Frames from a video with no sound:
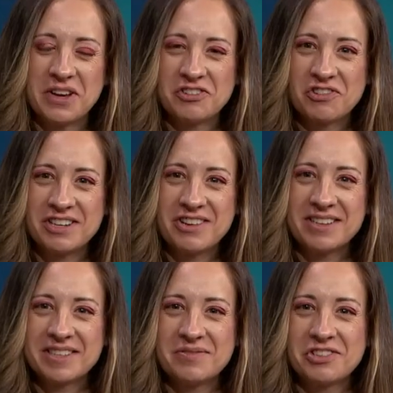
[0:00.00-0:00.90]
me on Trade
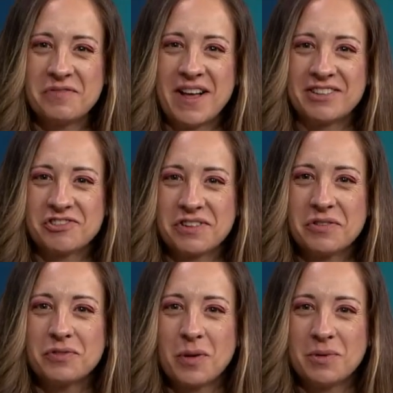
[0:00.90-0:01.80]
Talks. I'm Jill
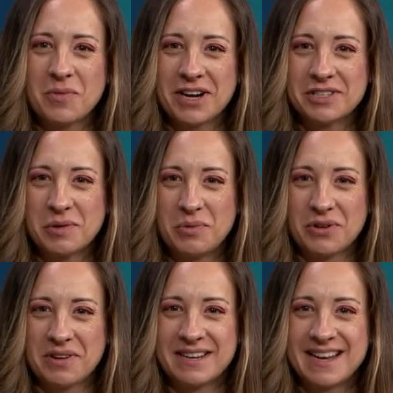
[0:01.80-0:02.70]
Malandrino, Global Markets
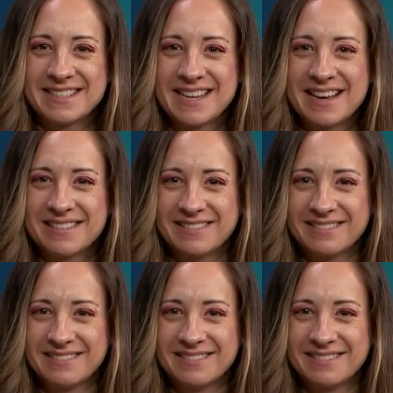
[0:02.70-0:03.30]
Reporter at Nasdaq.